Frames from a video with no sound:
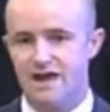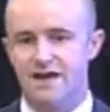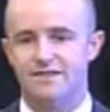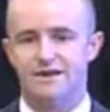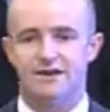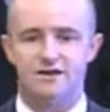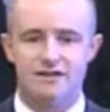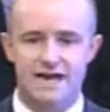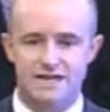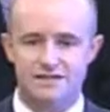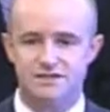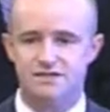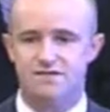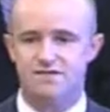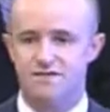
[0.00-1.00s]
and the
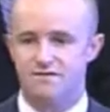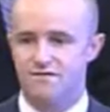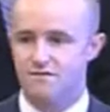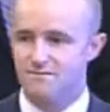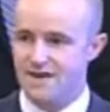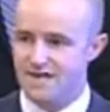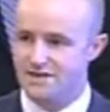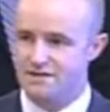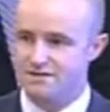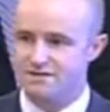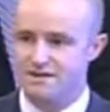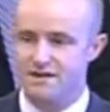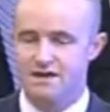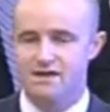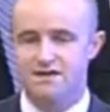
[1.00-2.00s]
collection of
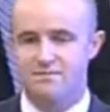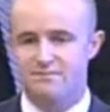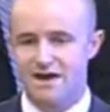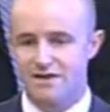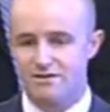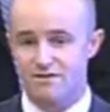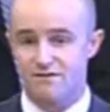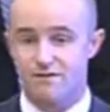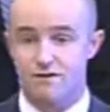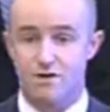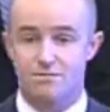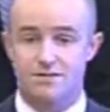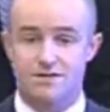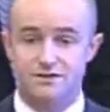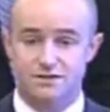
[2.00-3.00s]
information to better
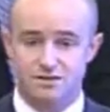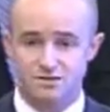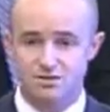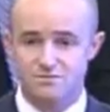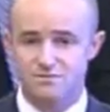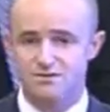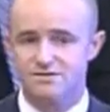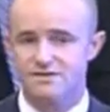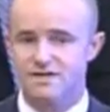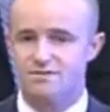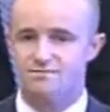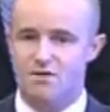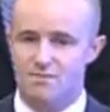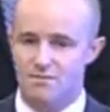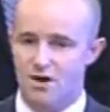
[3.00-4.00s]
inform consumers
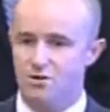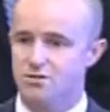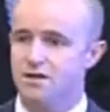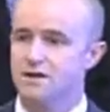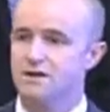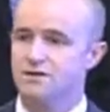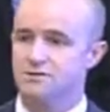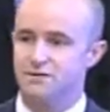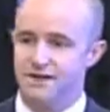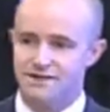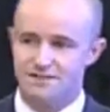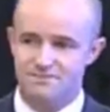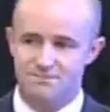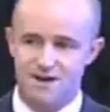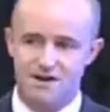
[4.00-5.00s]
and promote
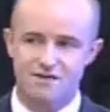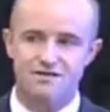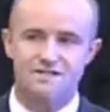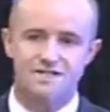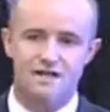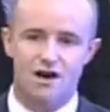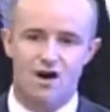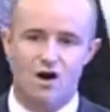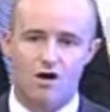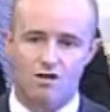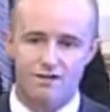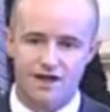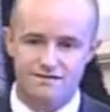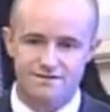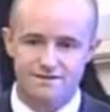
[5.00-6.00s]
transparency at
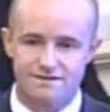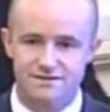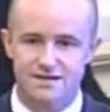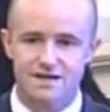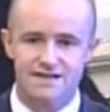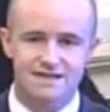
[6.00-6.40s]
all levels